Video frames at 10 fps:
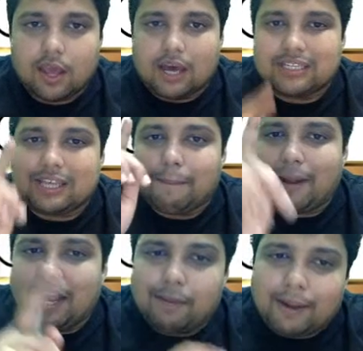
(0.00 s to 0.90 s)
a
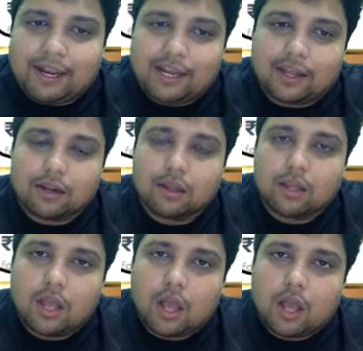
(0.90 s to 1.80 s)
separate mentor,
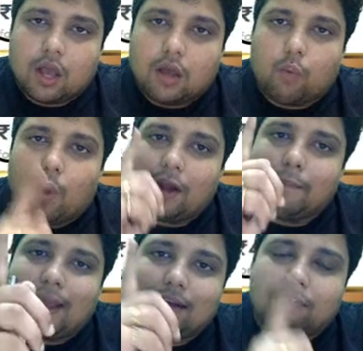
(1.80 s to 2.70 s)
one
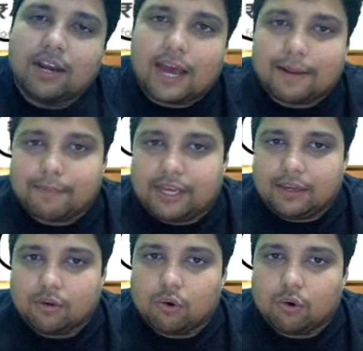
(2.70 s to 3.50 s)
man, one army.